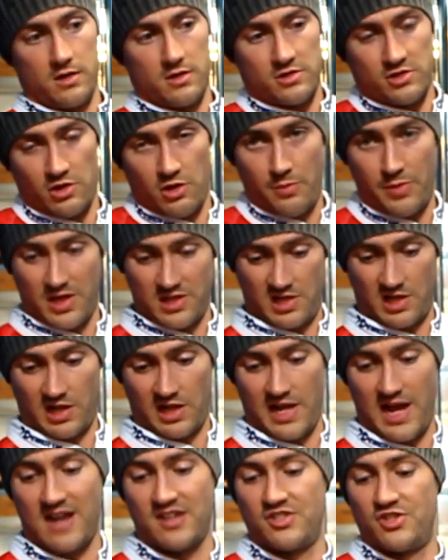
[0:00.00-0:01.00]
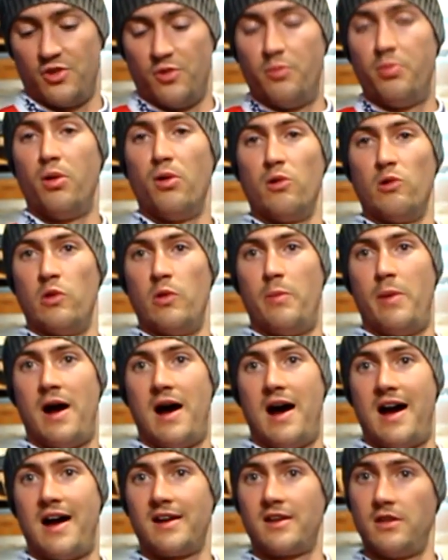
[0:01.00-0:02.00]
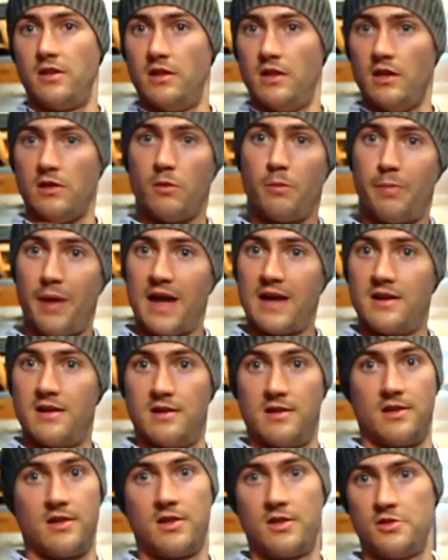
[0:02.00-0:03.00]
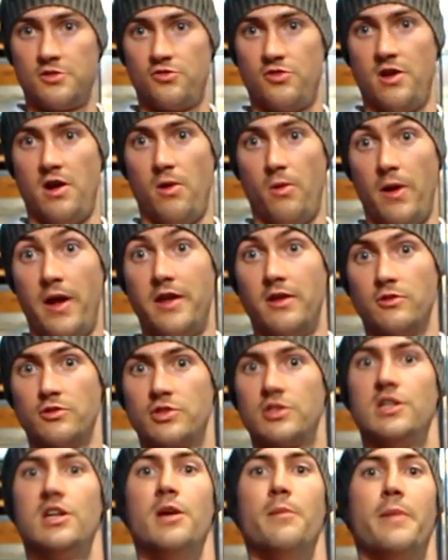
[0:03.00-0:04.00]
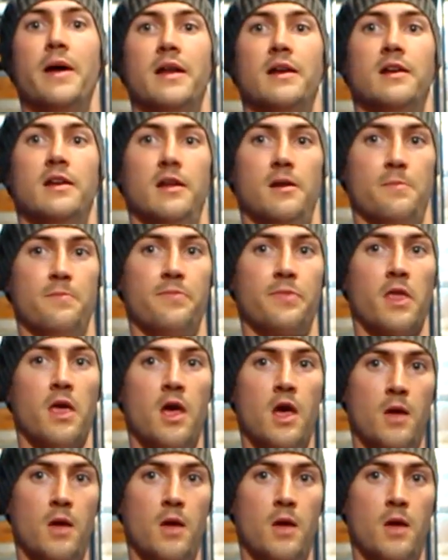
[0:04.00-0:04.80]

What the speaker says: So basically, as you pull the bar, it'll bend straight away. You'll see it bending.